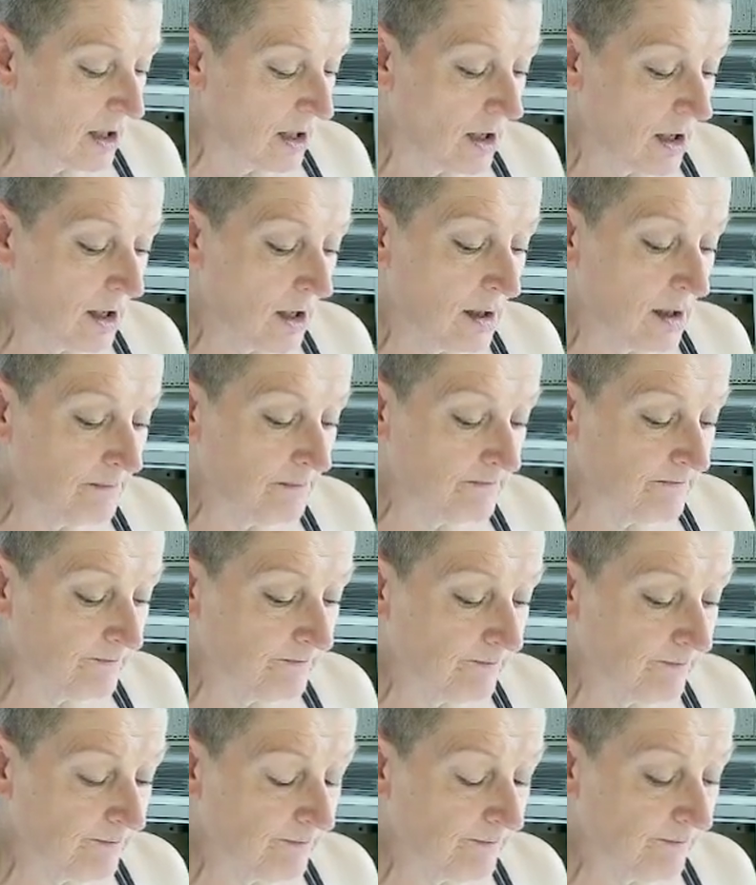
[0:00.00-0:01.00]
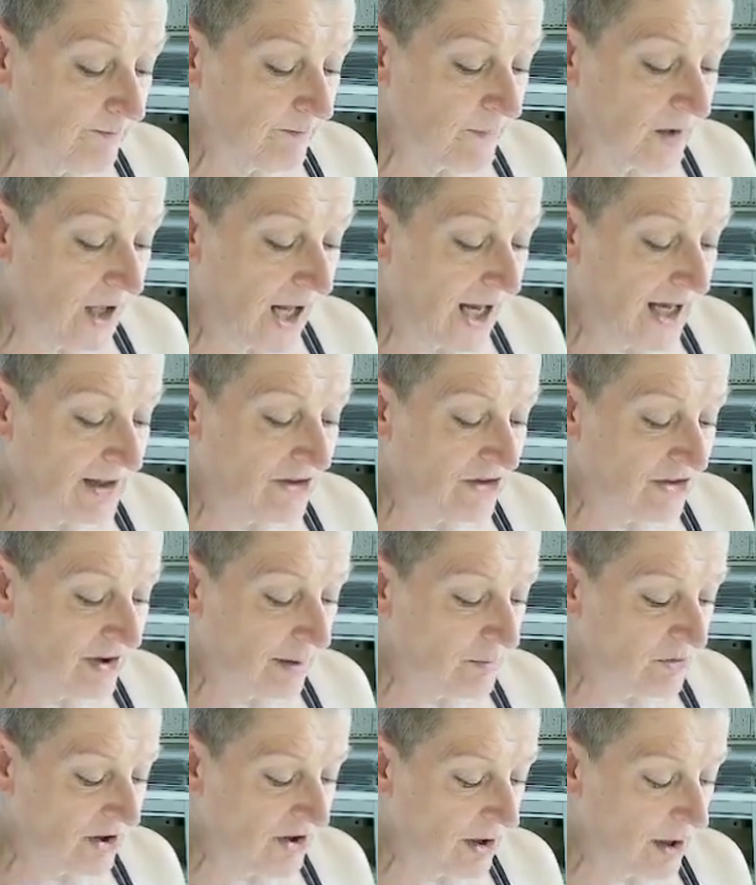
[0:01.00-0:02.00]
And
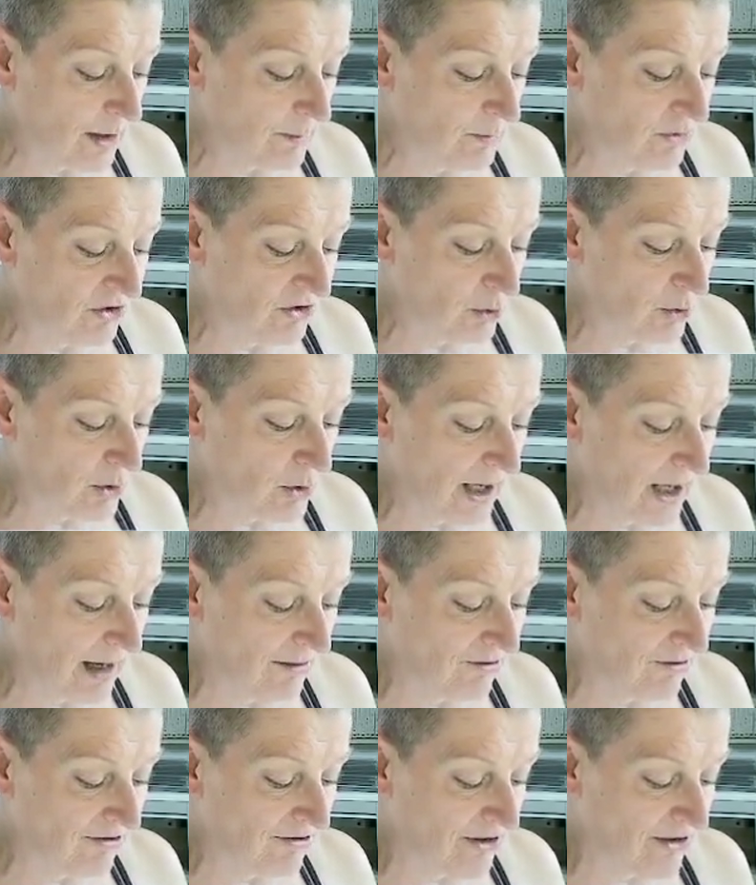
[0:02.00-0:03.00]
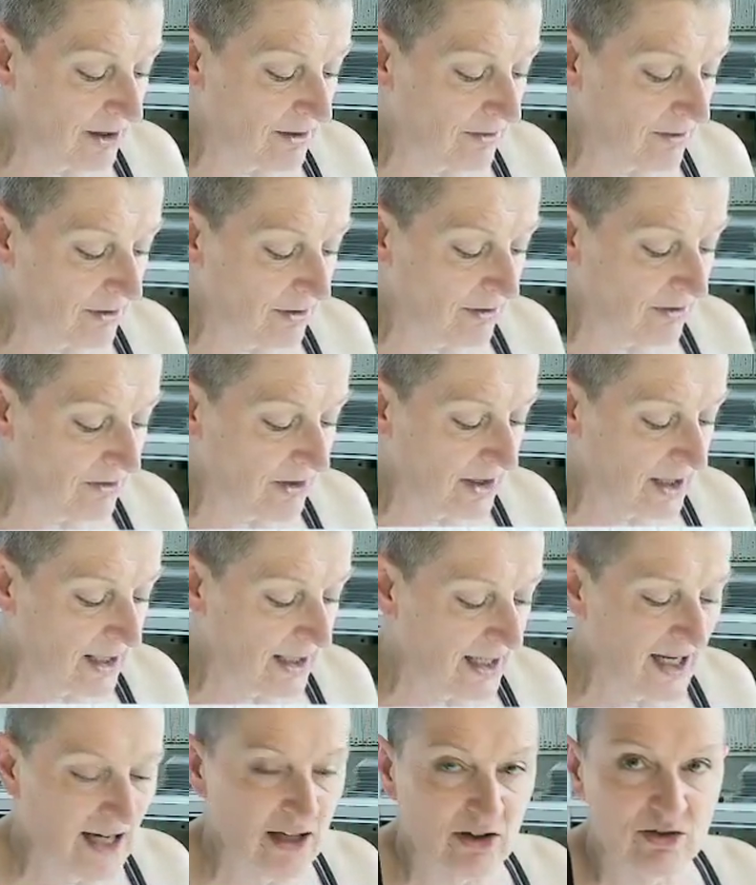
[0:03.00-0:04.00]
sometimes you can find that the
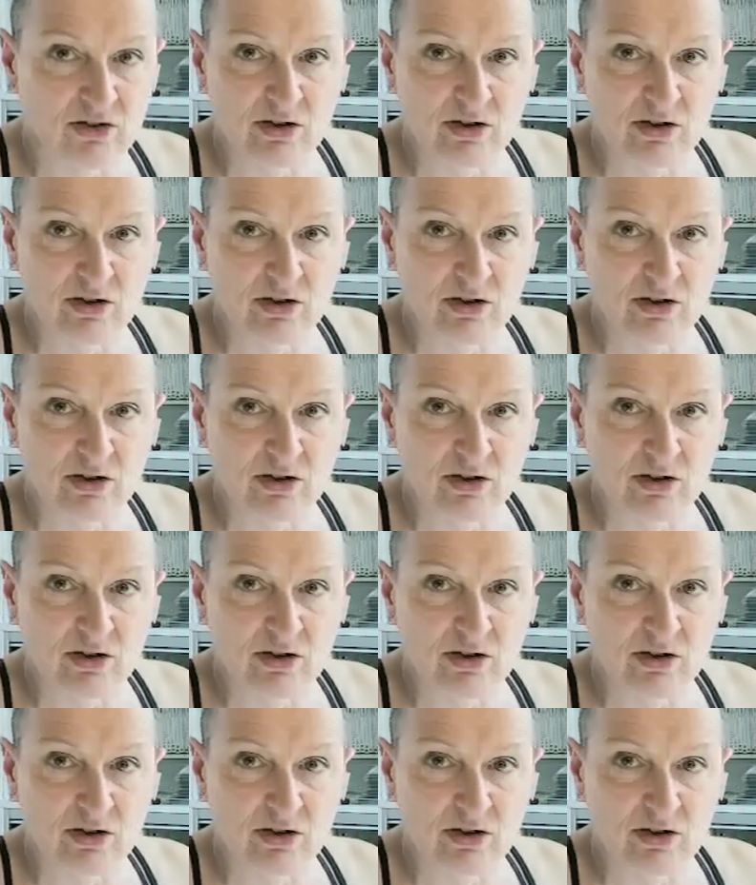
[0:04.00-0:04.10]
lid